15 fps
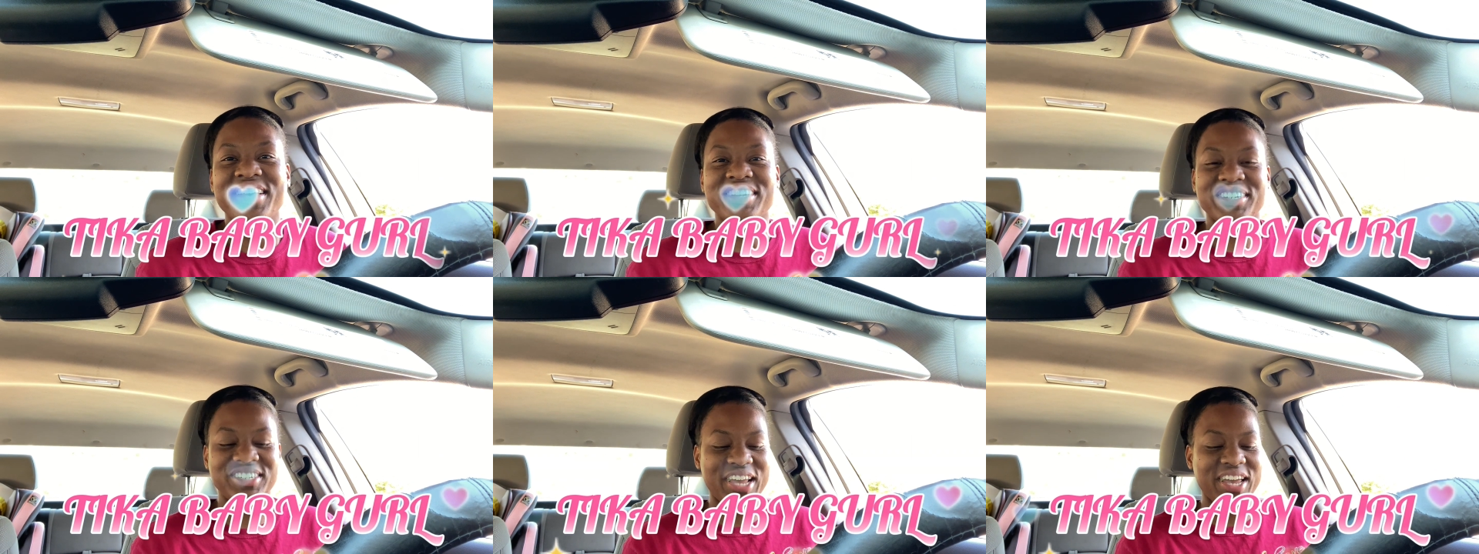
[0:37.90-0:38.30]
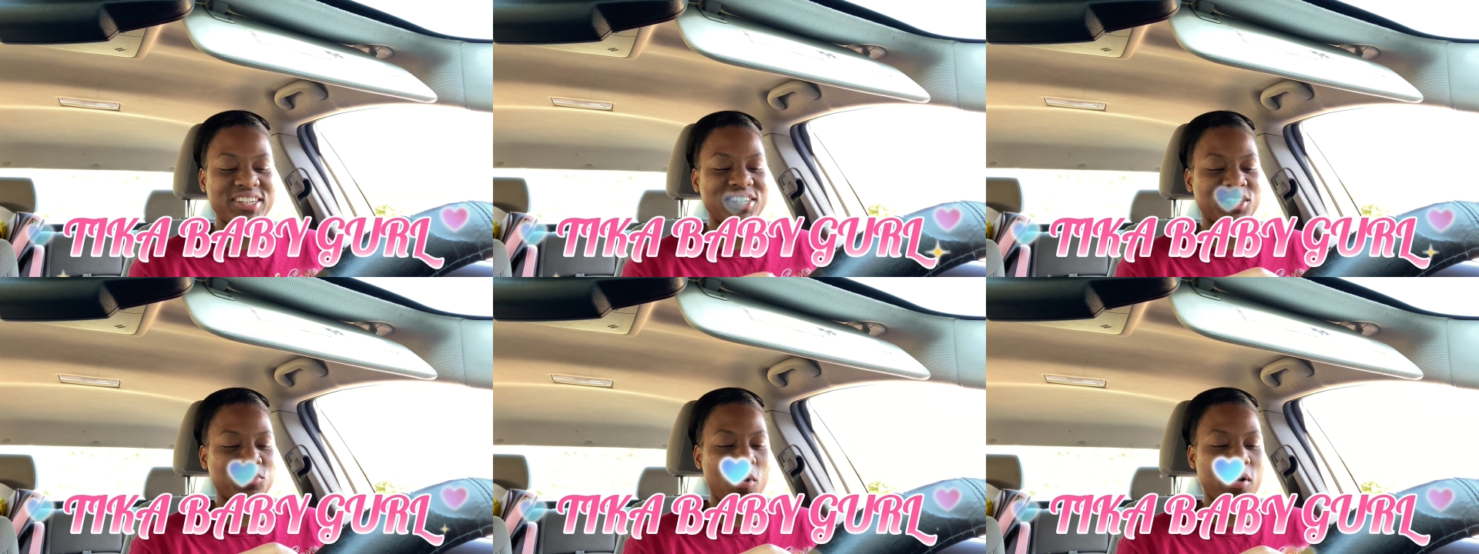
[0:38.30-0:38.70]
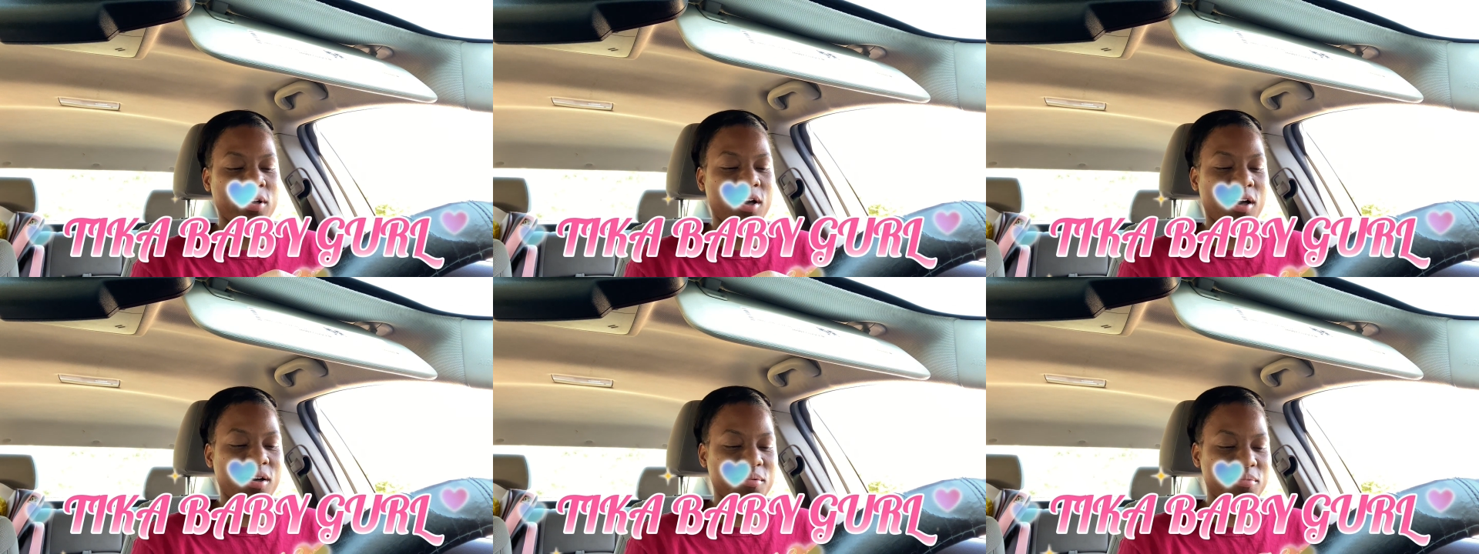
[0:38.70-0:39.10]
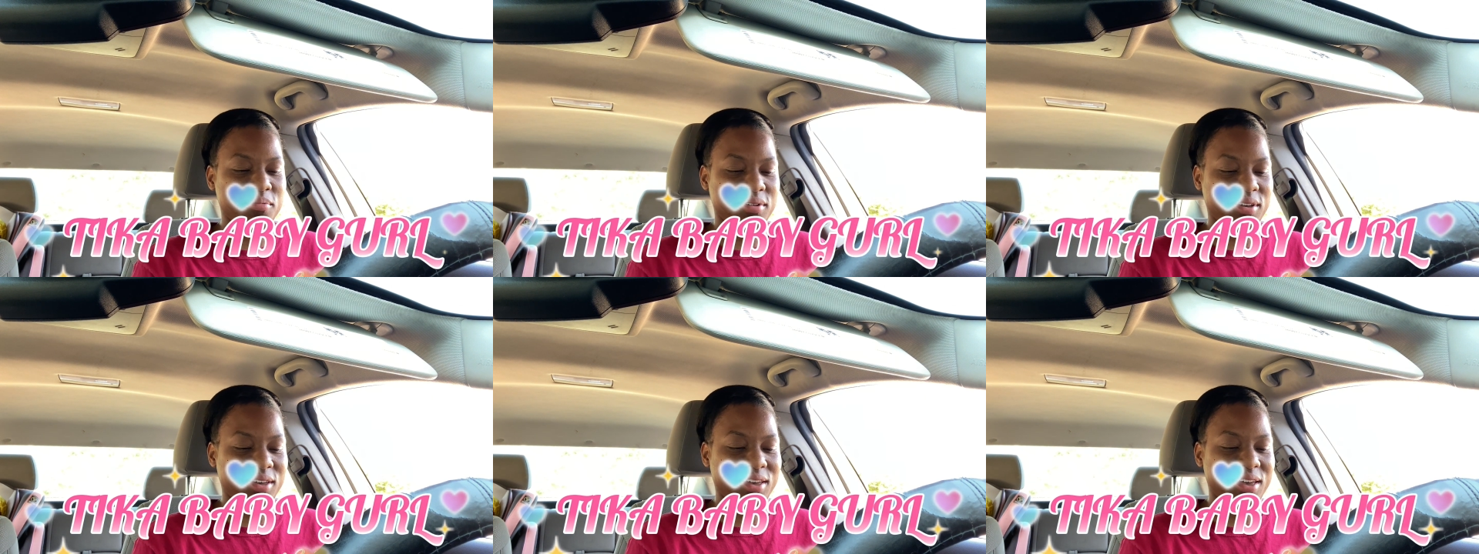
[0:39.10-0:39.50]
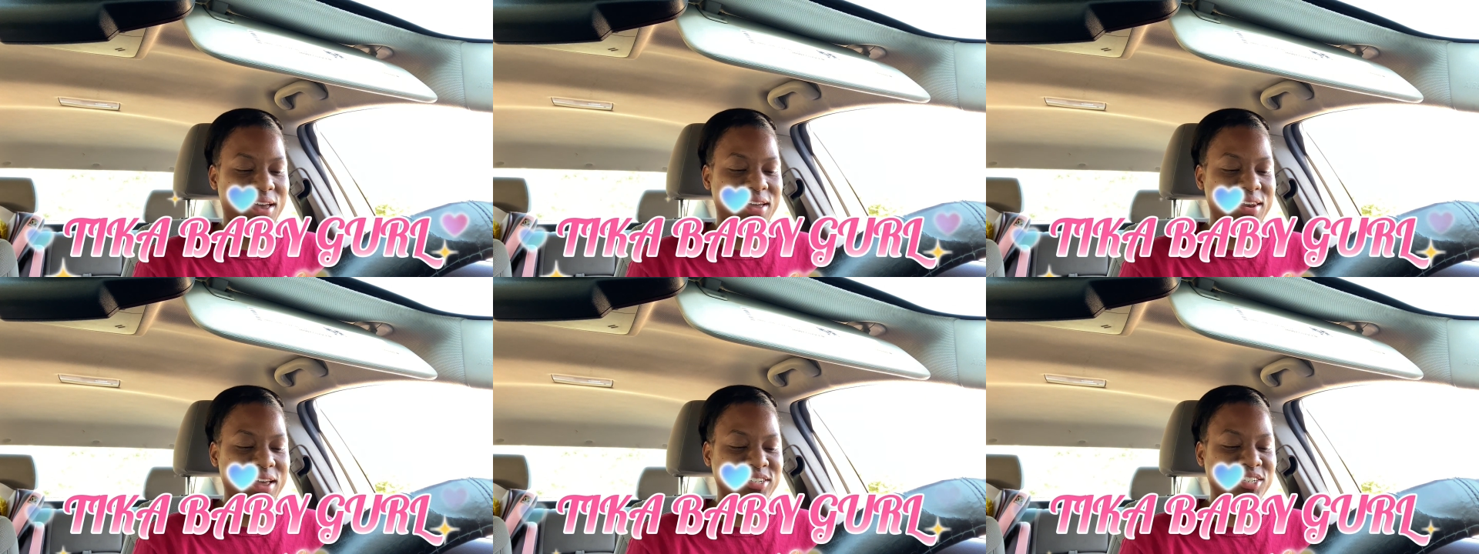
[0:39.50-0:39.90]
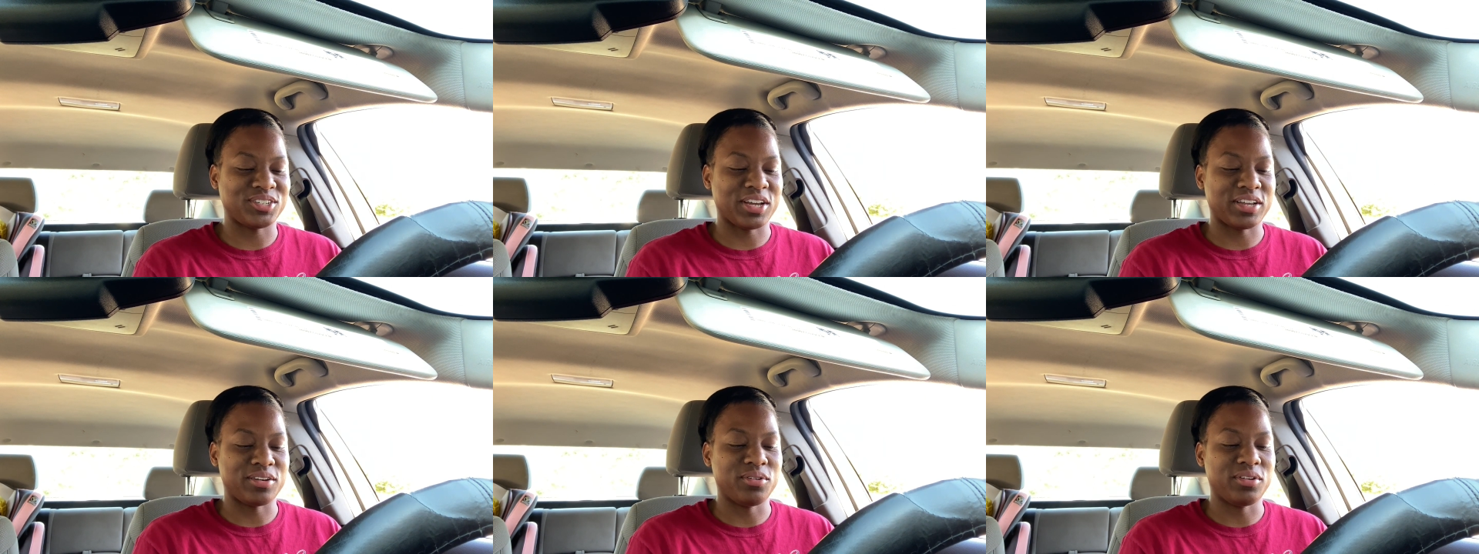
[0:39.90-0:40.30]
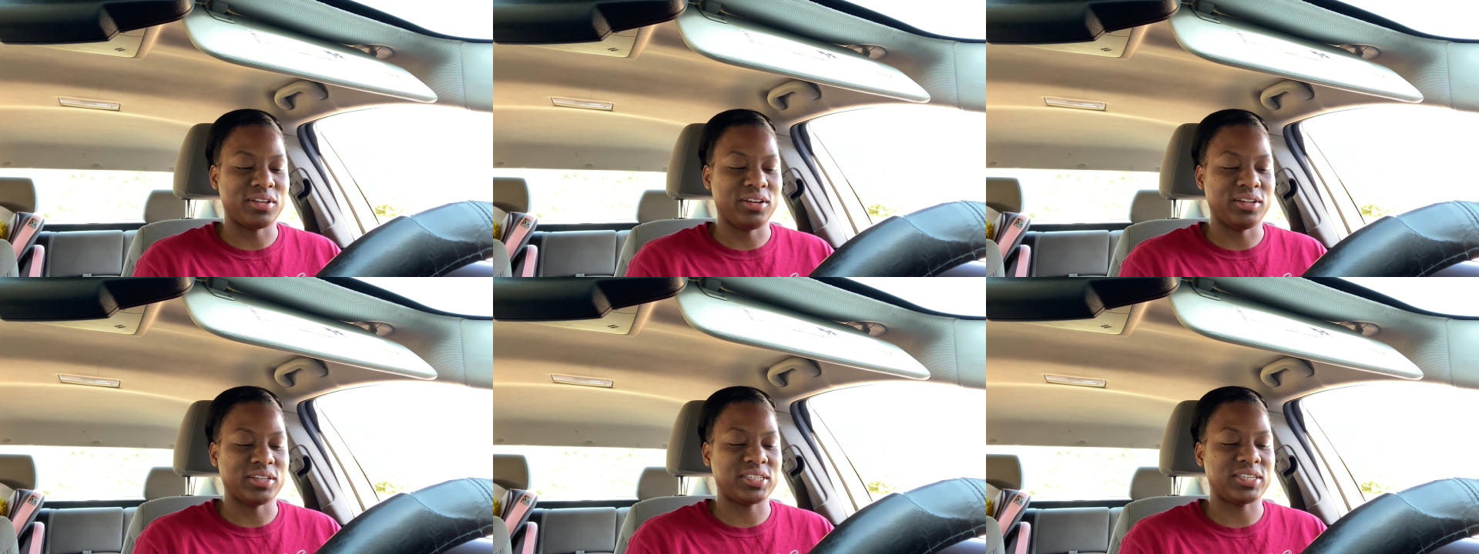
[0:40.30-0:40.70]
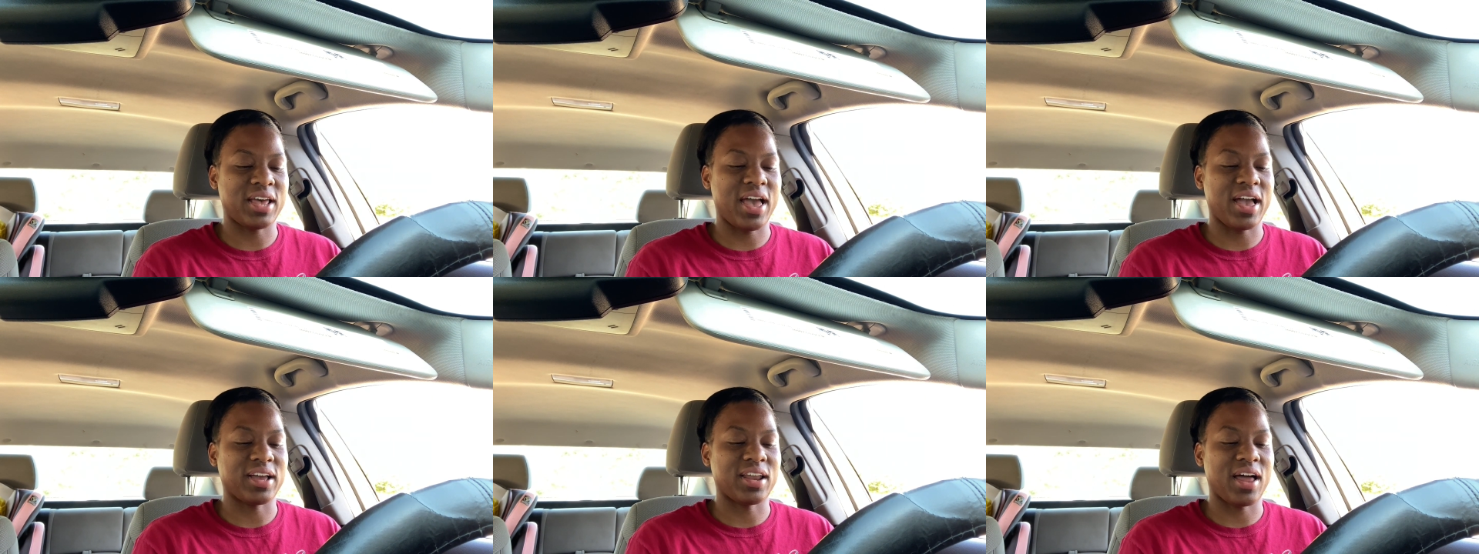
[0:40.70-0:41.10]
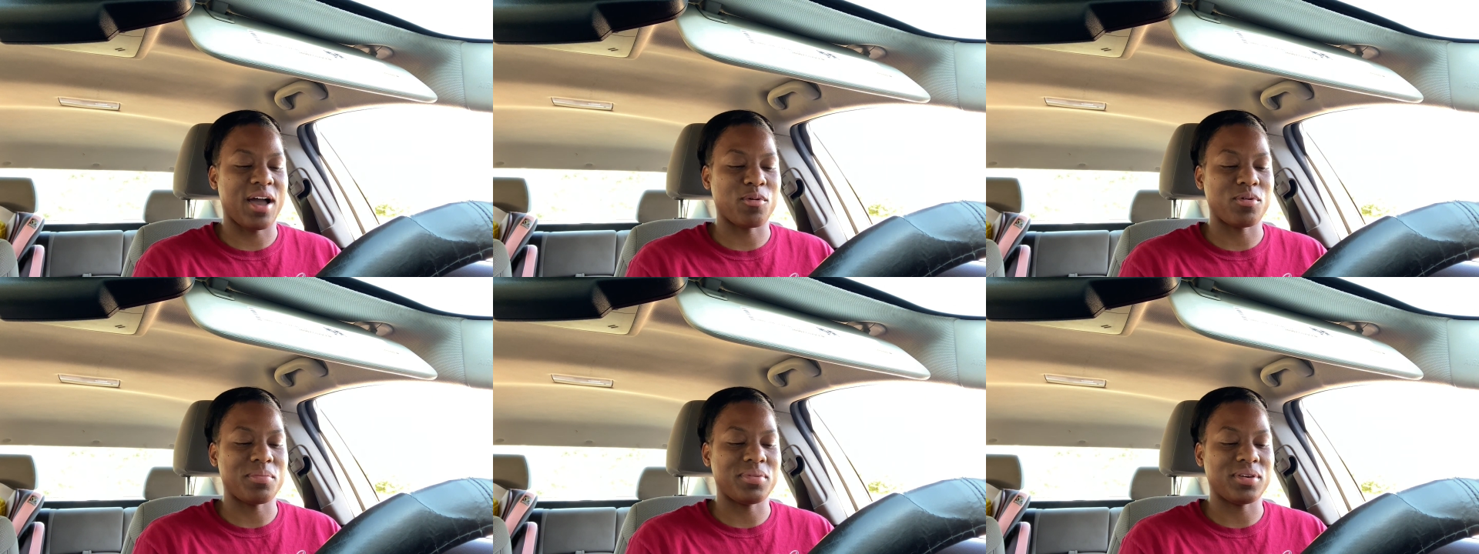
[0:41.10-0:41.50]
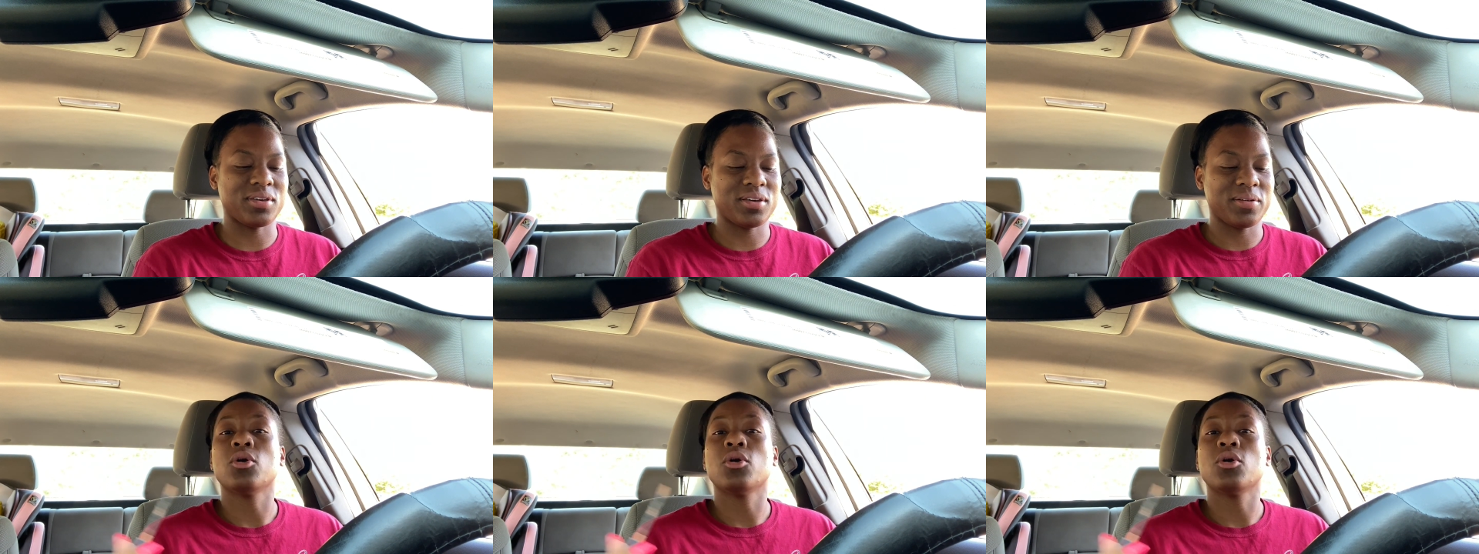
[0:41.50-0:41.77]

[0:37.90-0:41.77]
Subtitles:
Jay just woke up and she's trying to do the little tagline with me.